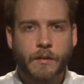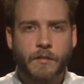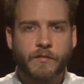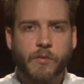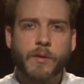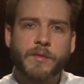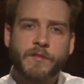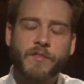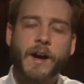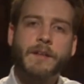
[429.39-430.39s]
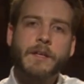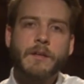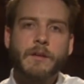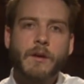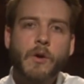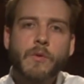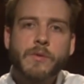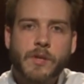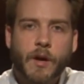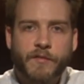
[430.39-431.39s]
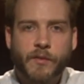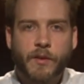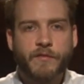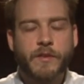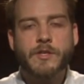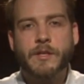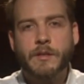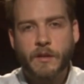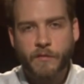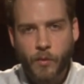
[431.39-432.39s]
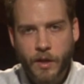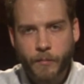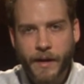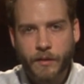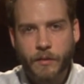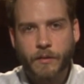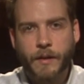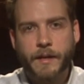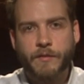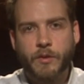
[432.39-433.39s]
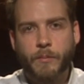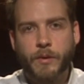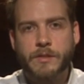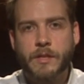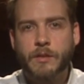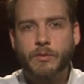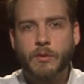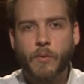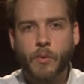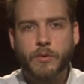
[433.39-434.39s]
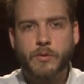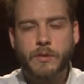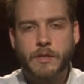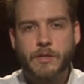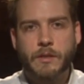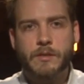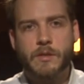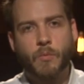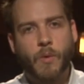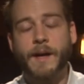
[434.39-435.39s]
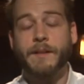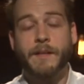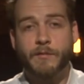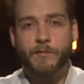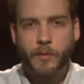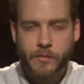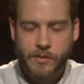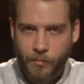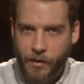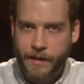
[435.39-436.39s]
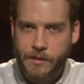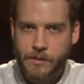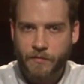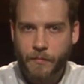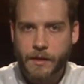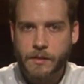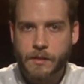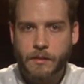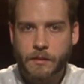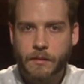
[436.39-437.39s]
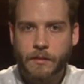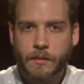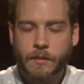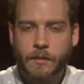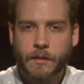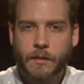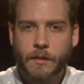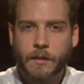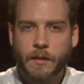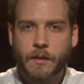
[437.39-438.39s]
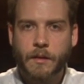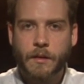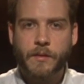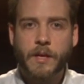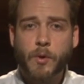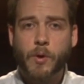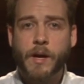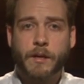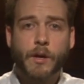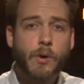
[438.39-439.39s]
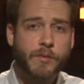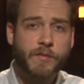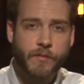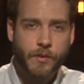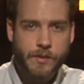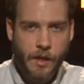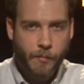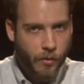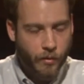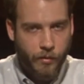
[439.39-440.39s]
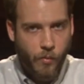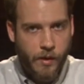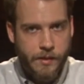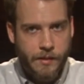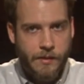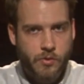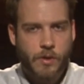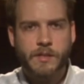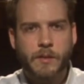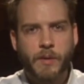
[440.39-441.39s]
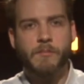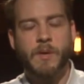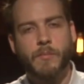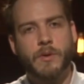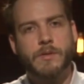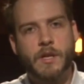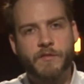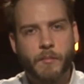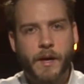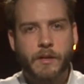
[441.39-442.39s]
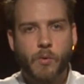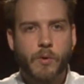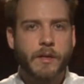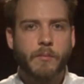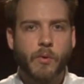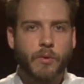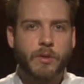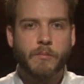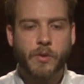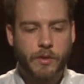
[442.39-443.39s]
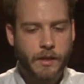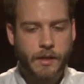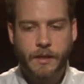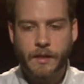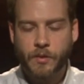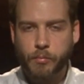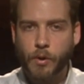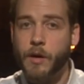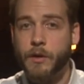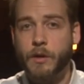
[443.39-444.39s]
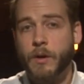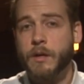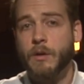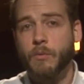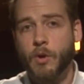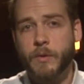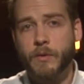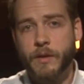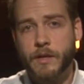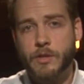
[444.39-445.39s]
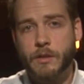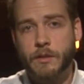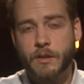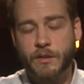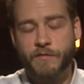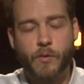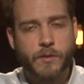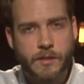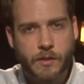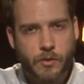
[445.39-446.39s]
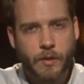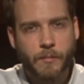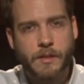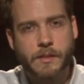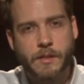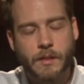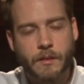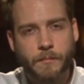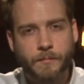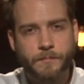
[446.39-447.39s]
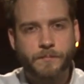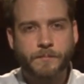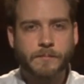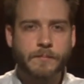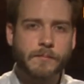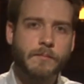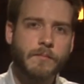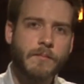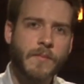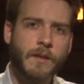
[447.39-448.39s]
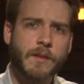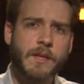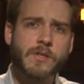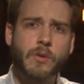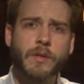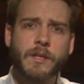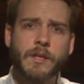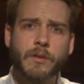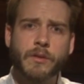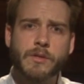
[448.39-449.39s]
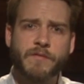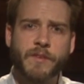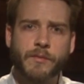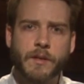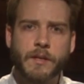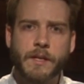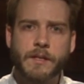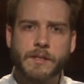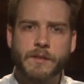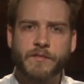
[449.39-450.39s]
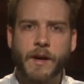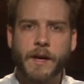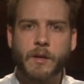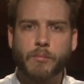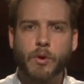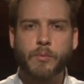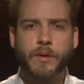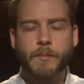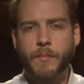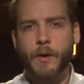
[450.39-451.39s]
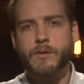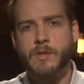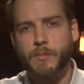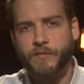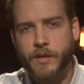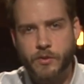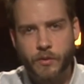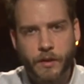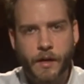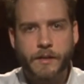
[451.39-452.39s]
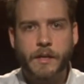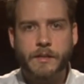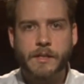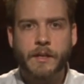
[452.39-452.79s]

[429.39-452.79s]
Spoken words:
Fourth and finally, oaths offer a vision of what it might look like for a particular moral tradition to widely influence the practice of medicine. The Hippocratic Oath, for example, was constructed by members of a minority moral community in the broader Greco-Roman region in the 4th century BC. These early healers felt the need to define appropriate modes of professional conduct